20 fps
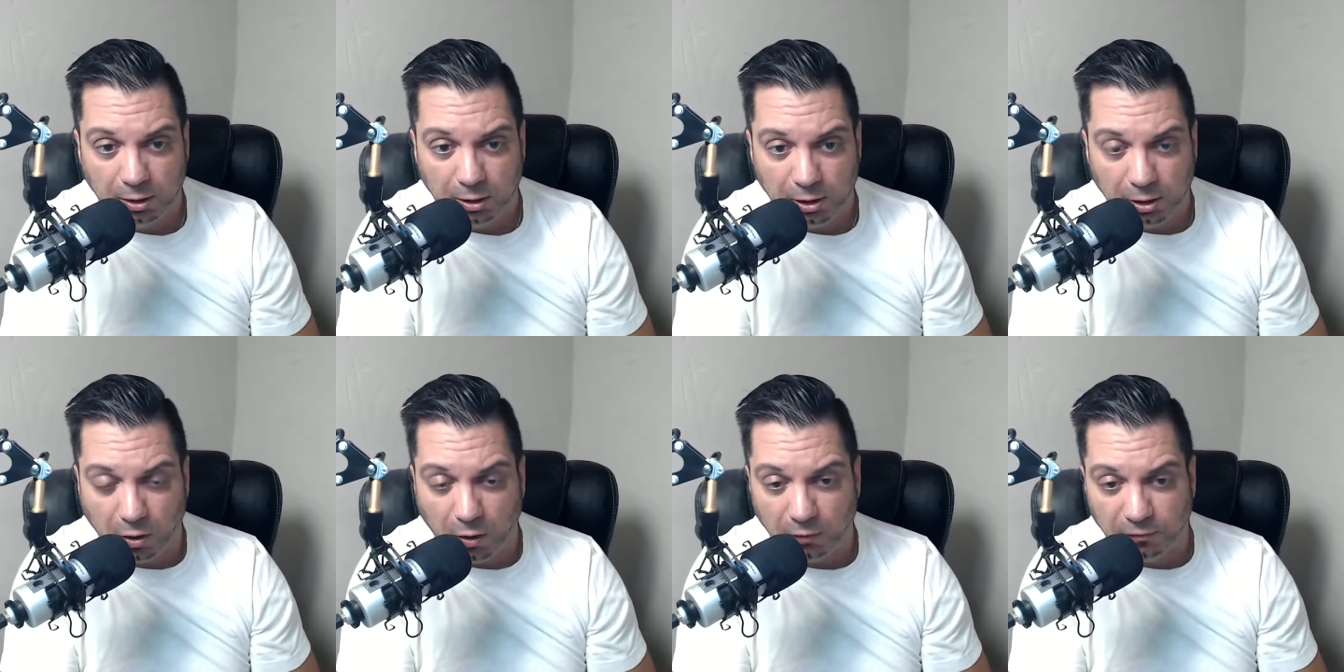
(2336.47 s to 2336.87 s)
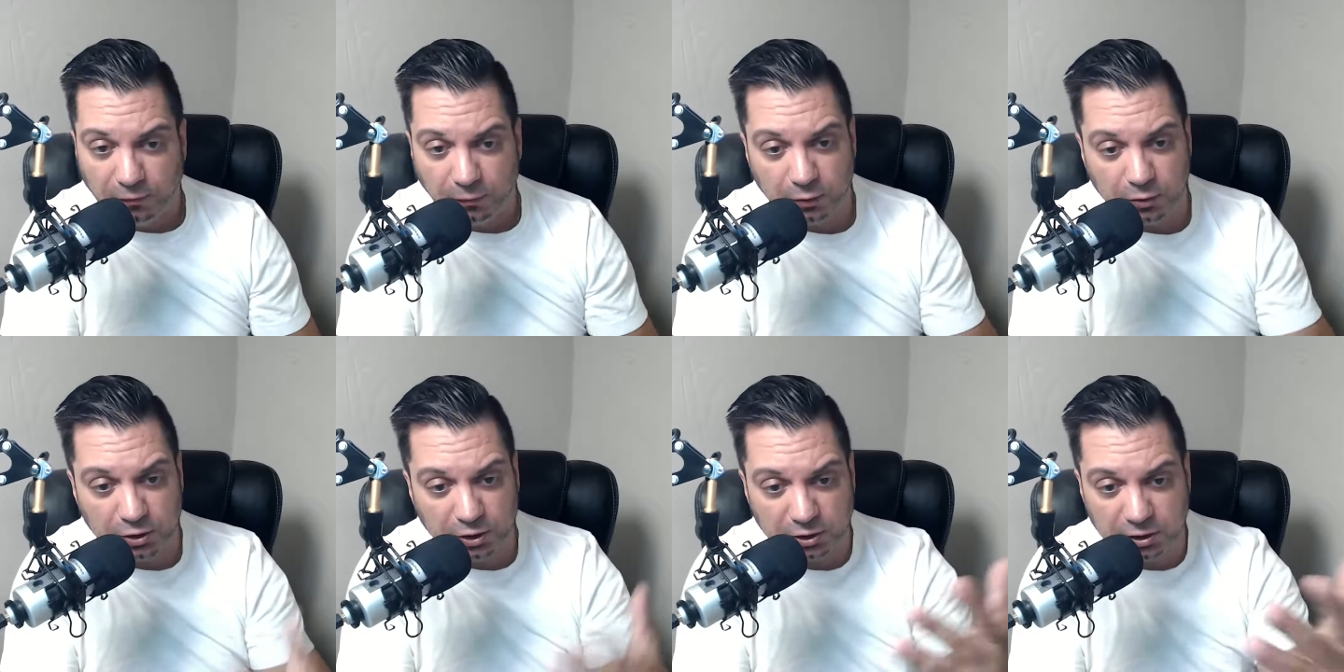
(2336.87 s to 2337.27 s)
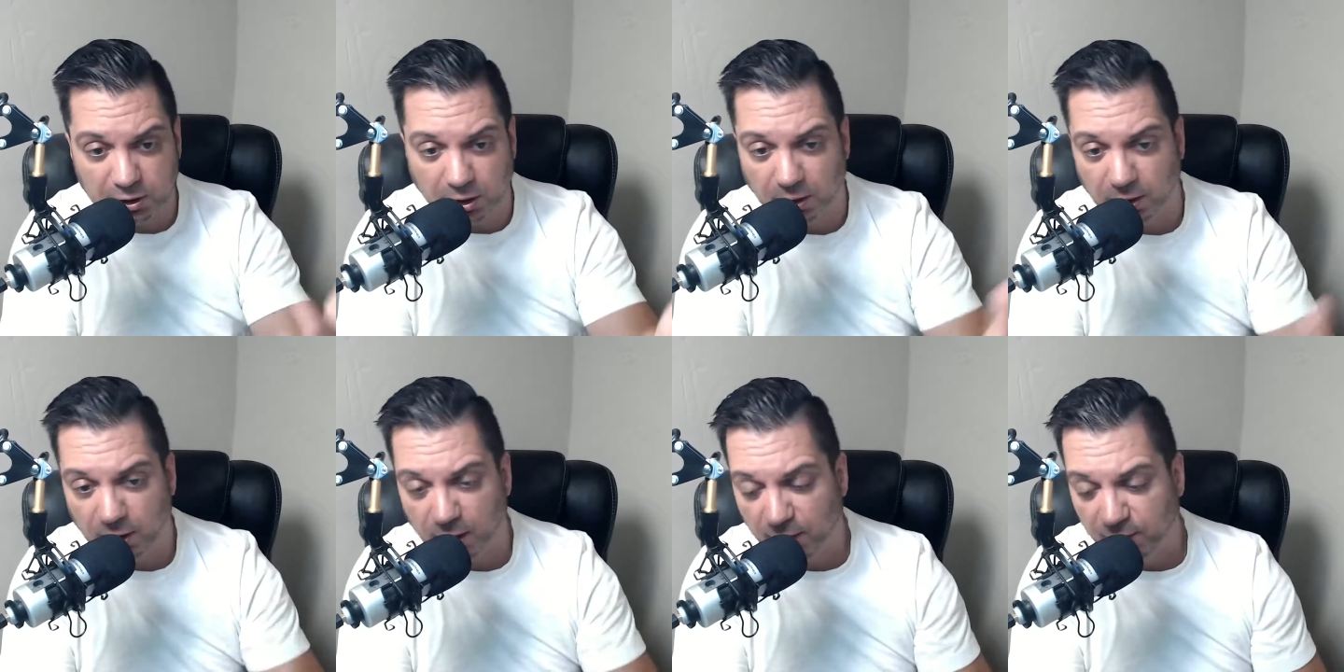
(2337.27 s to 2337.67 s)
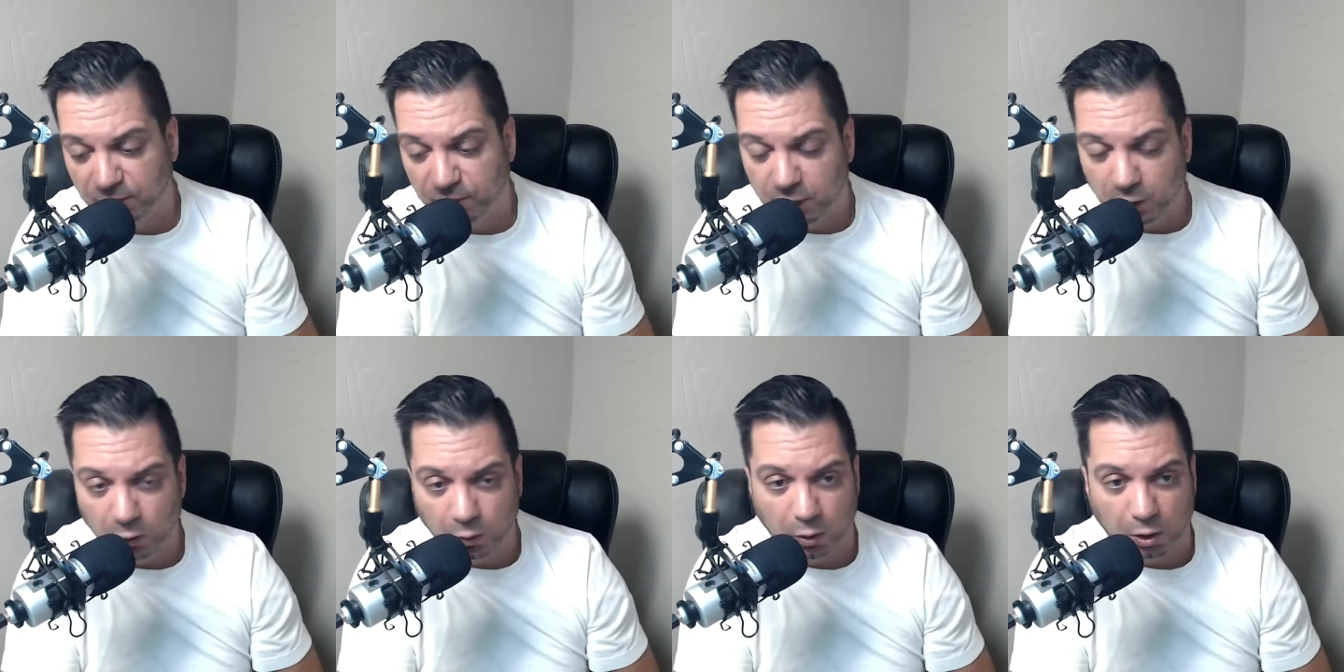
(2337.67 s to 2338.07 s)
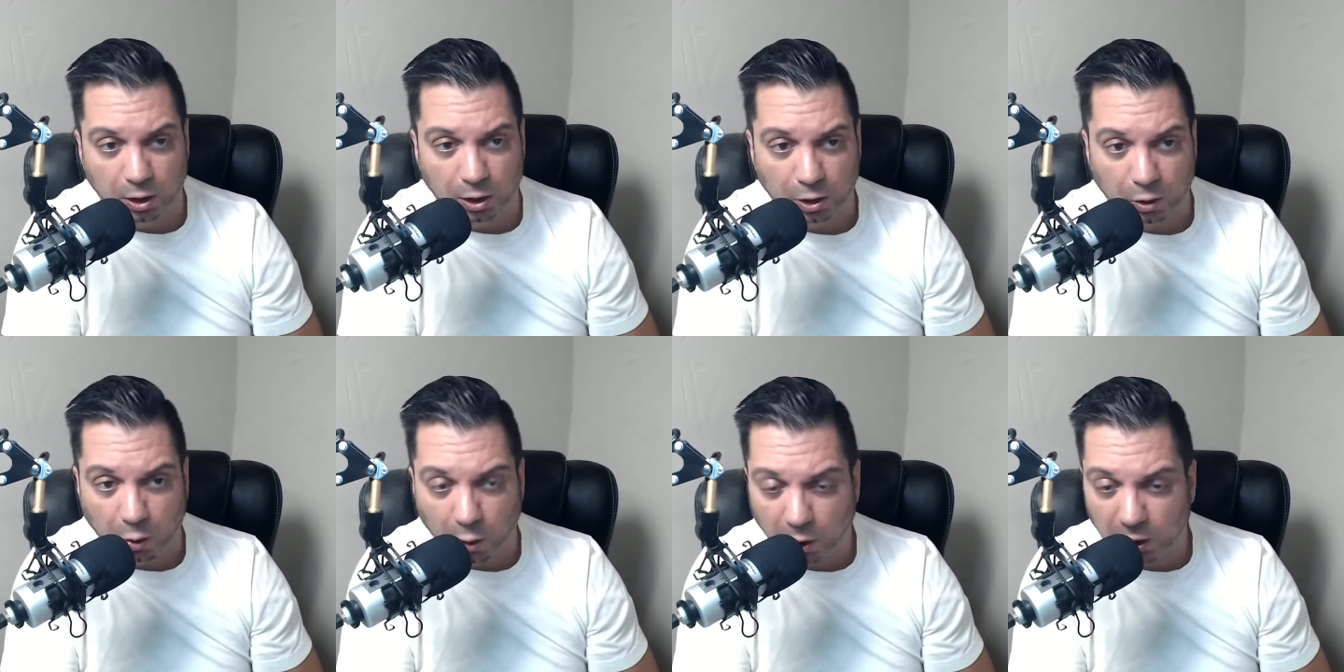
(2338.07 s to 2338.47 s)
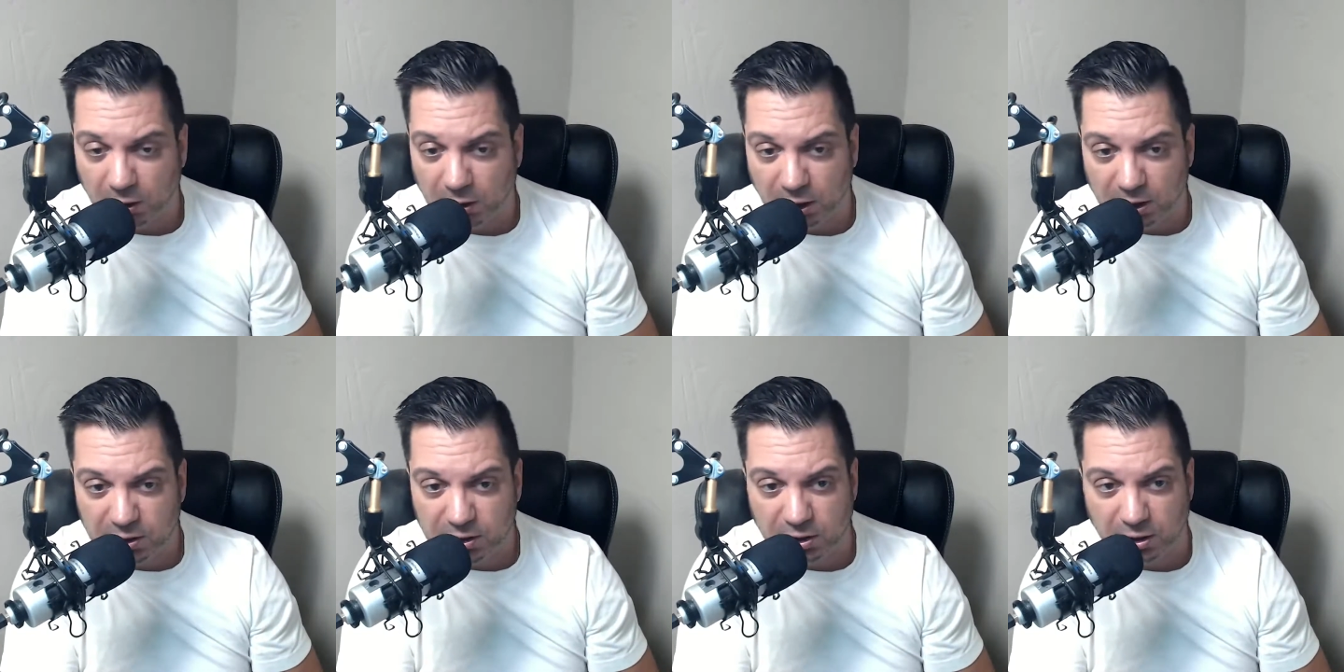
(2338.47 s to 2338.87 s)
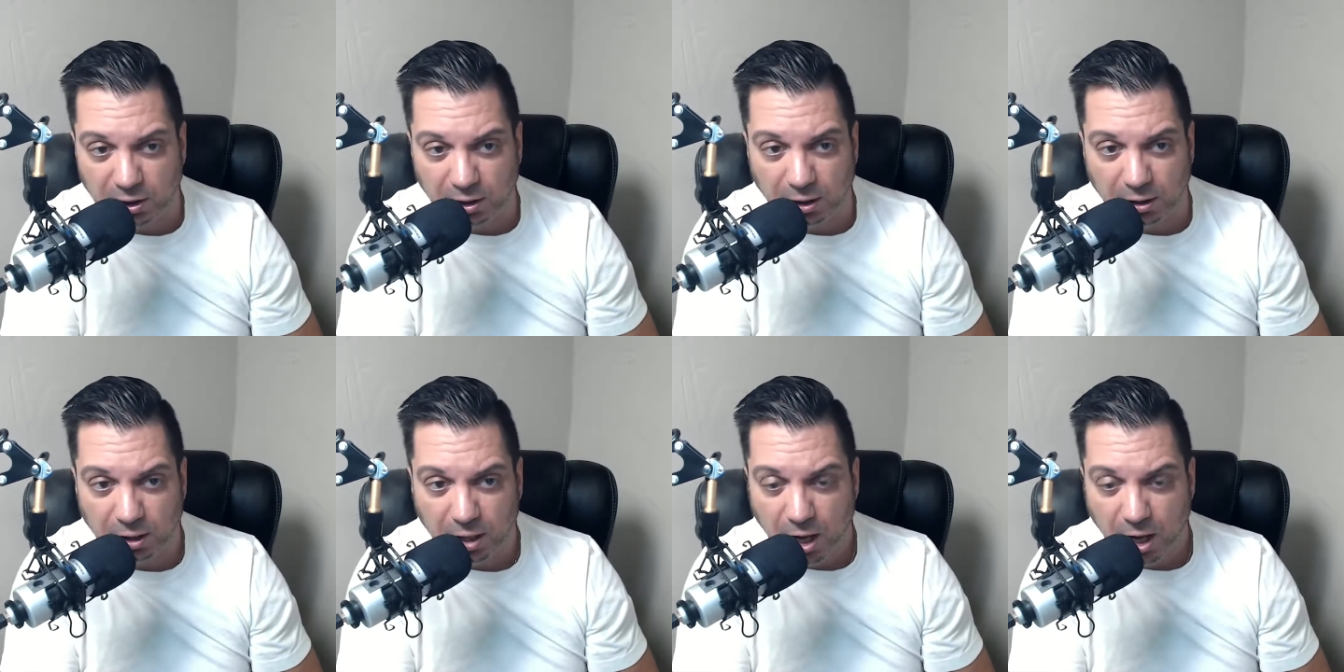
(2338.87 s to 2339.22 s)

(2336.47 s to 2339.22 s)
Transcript: if you're just a viewer or a listener,